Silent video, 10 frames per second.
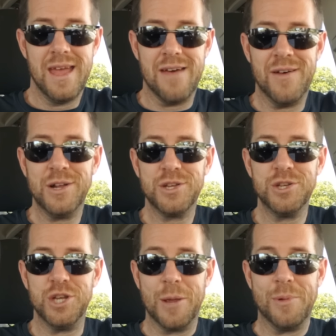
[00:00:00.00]
Eventually,
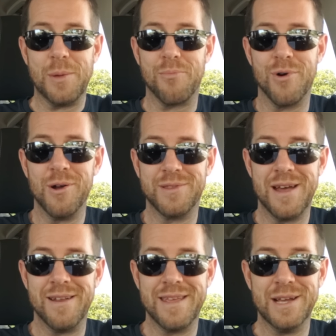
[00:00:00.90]
she completely broke
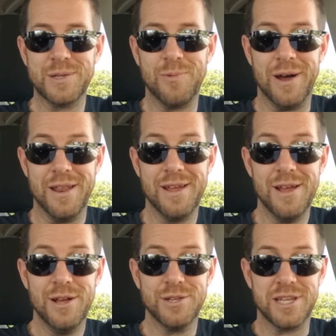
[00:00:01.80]
down, and guess what?
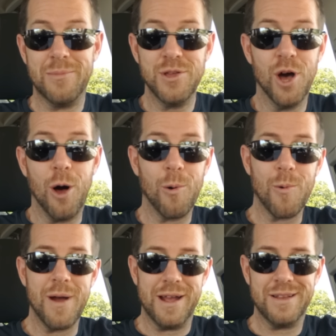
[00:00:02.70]
Some of y'all were
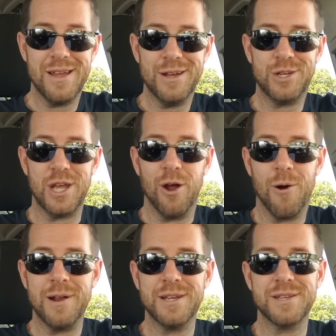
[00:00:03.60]
right. She had
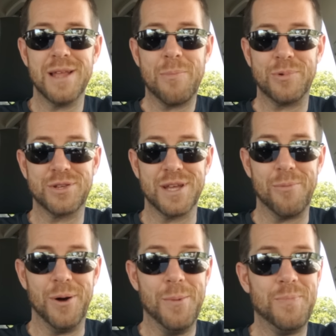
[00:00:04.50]
already slept with
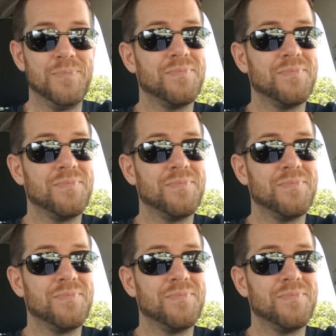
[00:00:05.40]
someone.